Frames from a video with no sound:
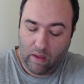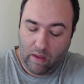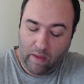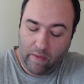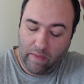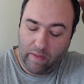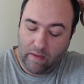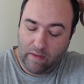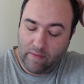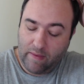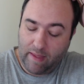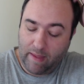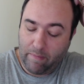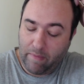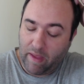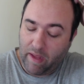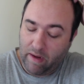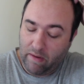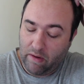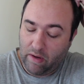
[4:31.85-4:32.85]
Then Team
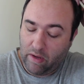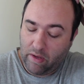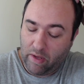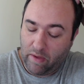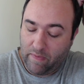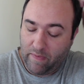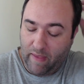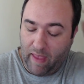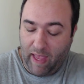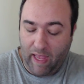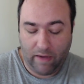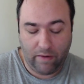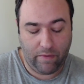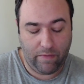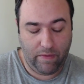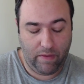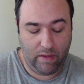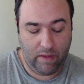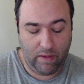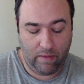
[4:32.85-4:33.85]
Arrow goes after
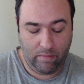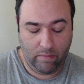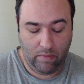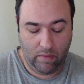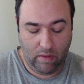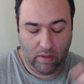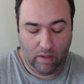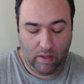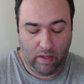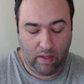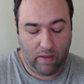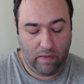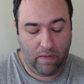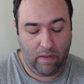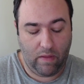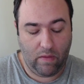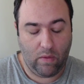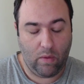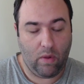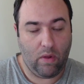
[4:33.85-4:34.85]
them.
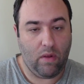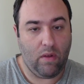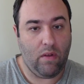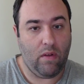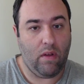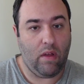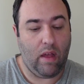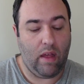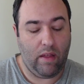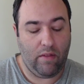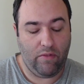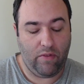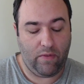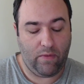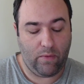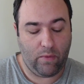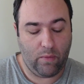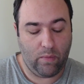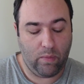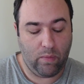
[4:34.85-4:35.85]
Then Laurel uh,
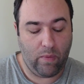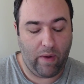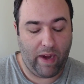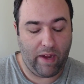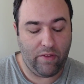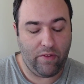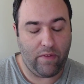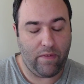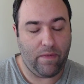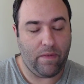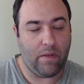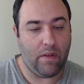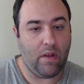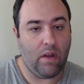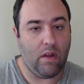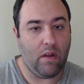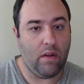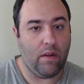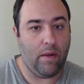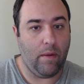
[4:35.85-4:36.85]
just crashes the
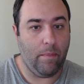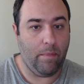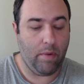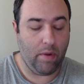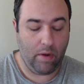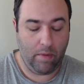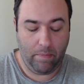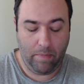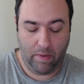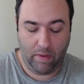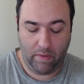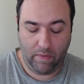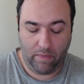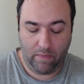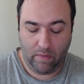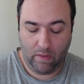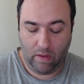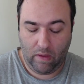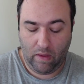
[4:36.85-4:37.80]
car on purpose.